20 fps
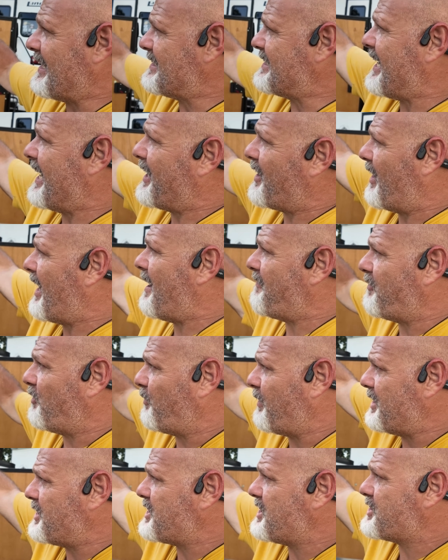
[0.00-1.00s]
Like I said, it'll have
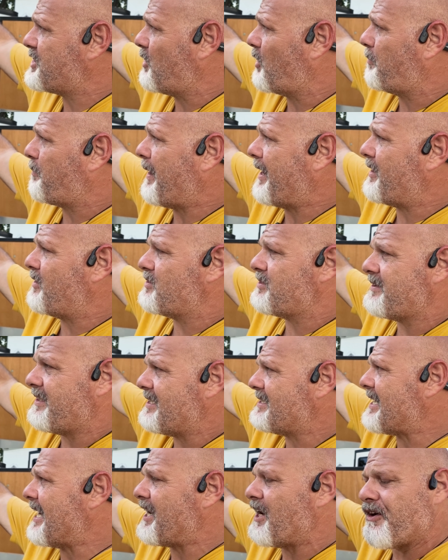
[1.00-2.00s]
the Renogy solar panels.
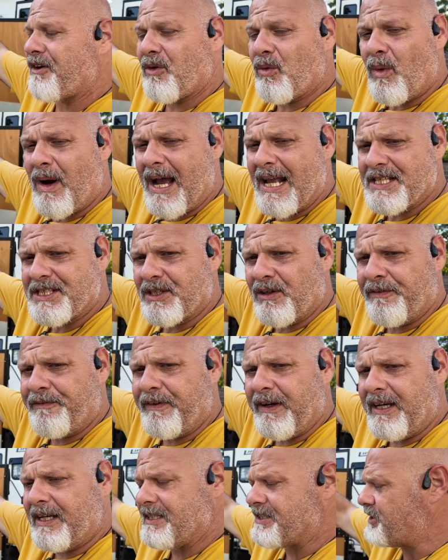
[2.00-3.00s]
These 800 watts will feed